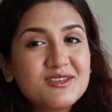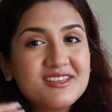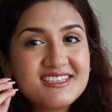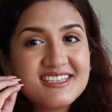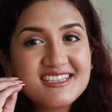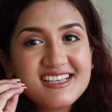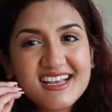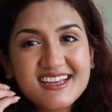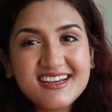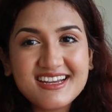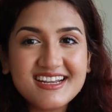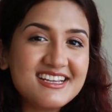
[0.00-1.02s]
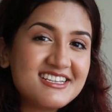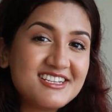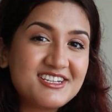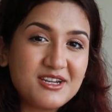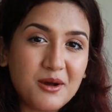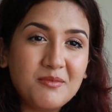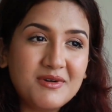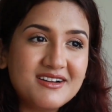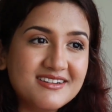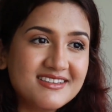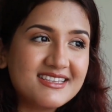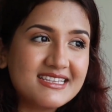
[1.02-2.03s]
So this is like a really
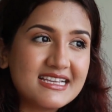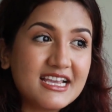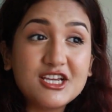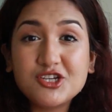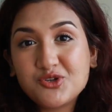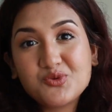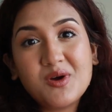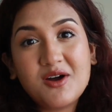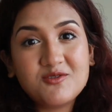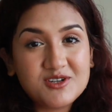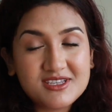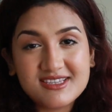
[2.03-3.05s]
stubborn issue, I would